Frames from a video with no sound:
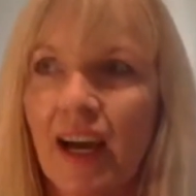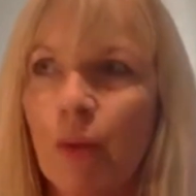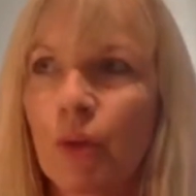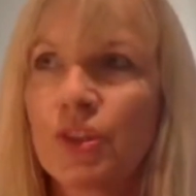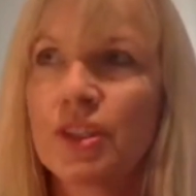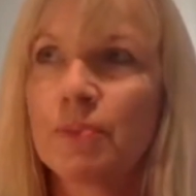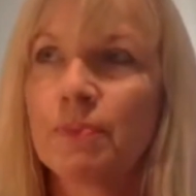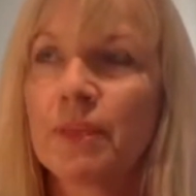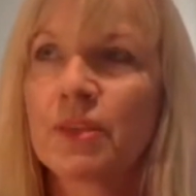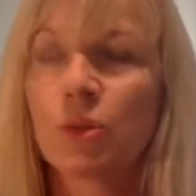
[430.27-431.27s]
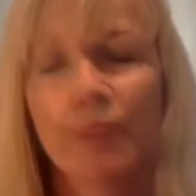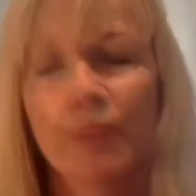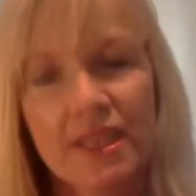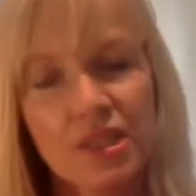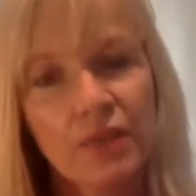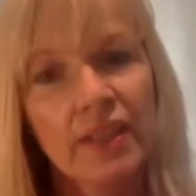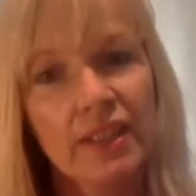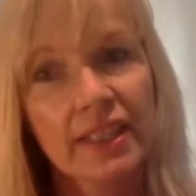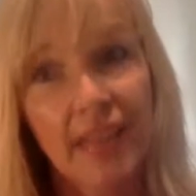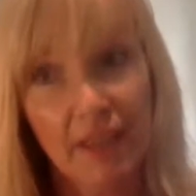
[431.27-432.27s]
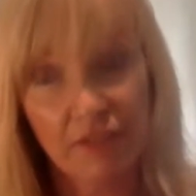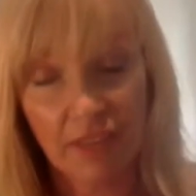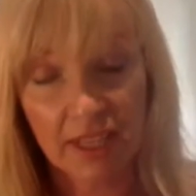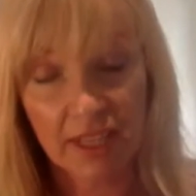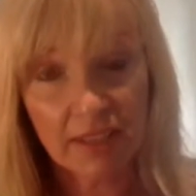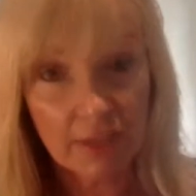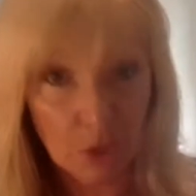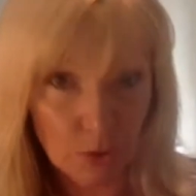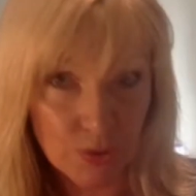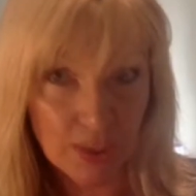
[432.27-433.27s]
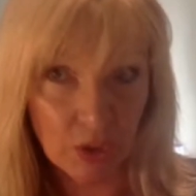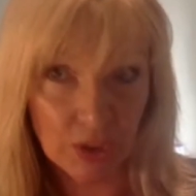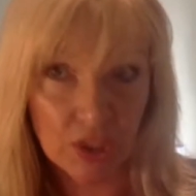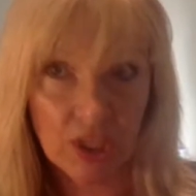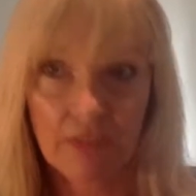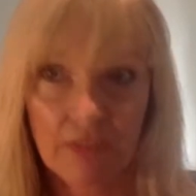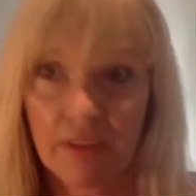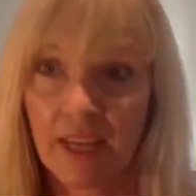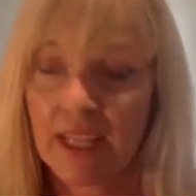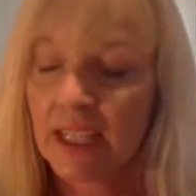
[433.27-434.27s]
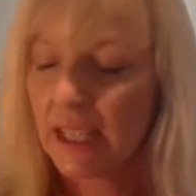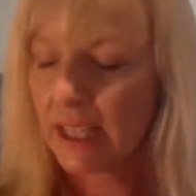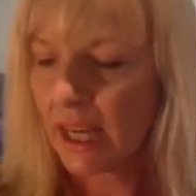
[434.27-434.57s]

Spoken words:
I wanted it's all based around a cafe, the Cozy Cottage Cafe,